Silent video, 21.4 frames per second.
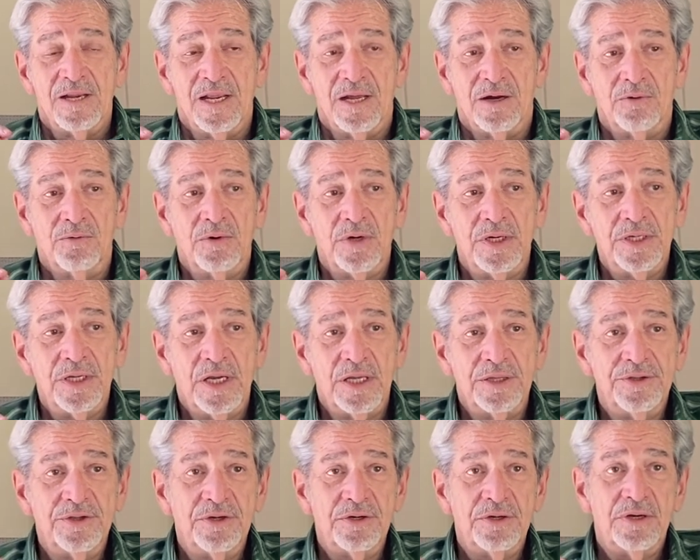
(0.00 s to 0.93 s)
And one
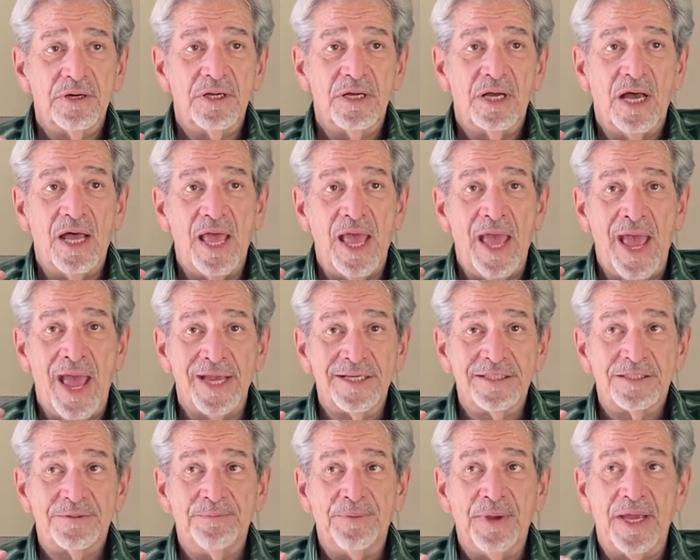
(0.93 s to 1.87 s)
other
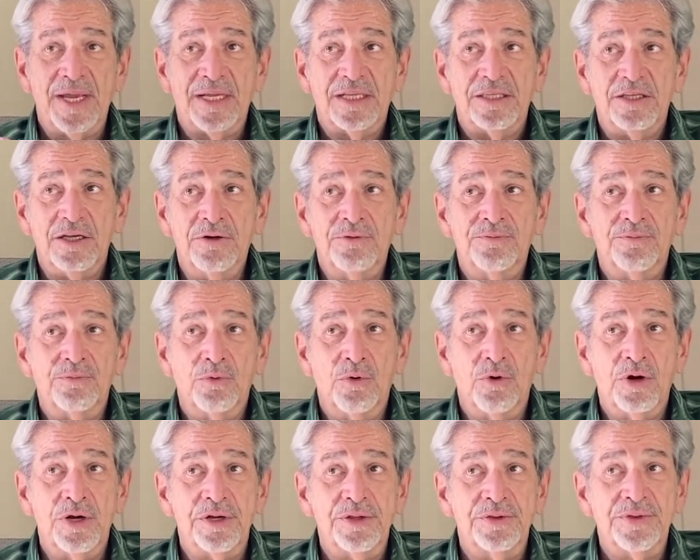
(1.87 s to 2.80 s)
aspect of
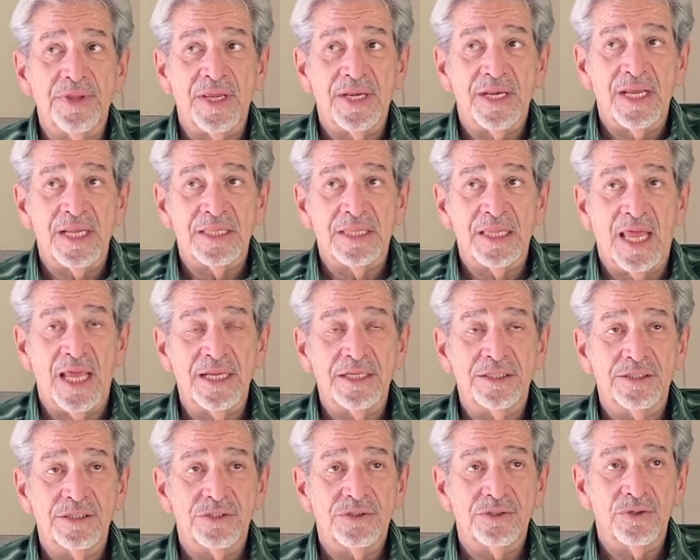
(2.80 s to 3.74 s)
water that I'd
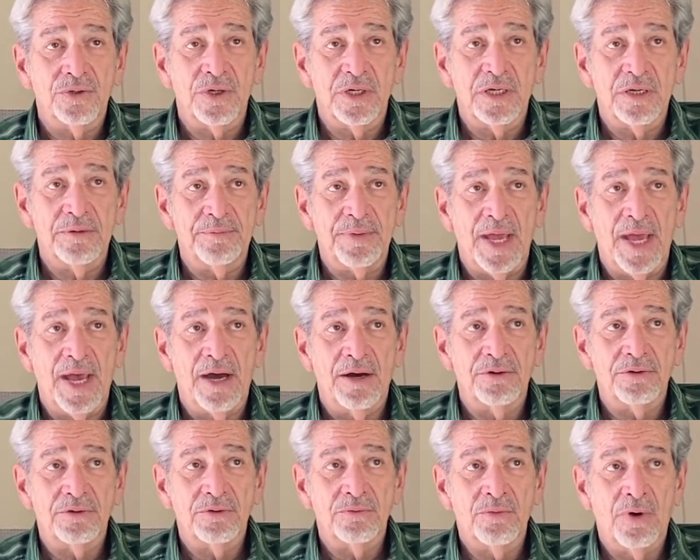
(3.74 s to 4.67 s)
like to talk
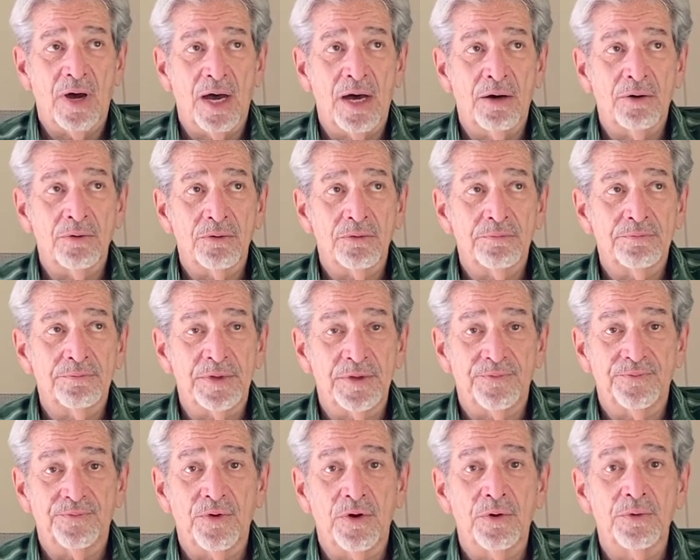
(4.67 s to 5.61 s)
about
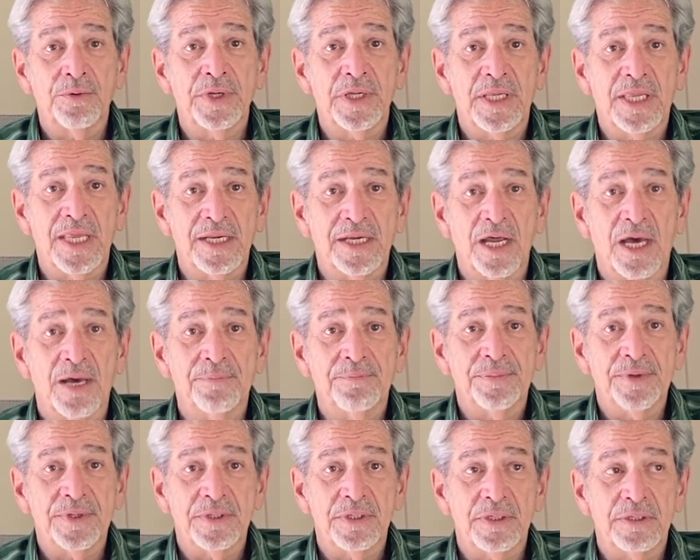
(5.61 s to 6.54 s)
before we get
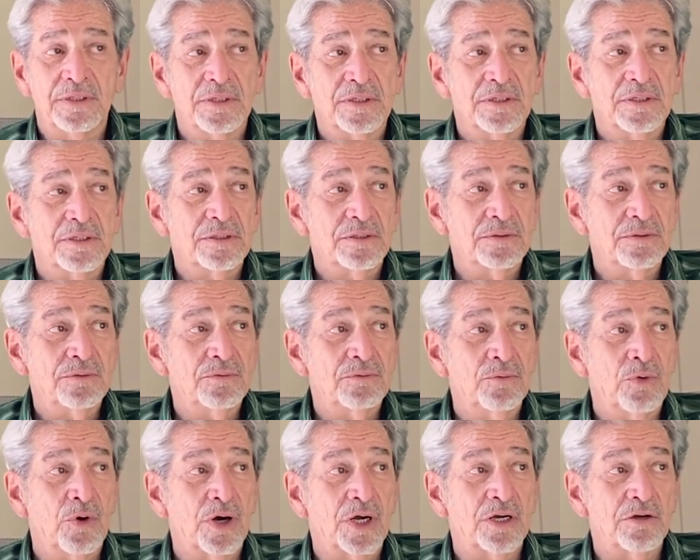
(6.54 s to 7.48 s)
up and
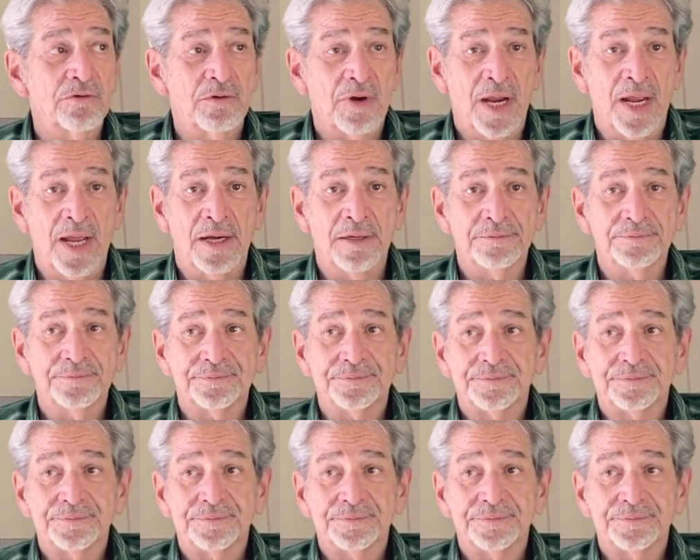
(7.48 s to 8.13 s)
walk around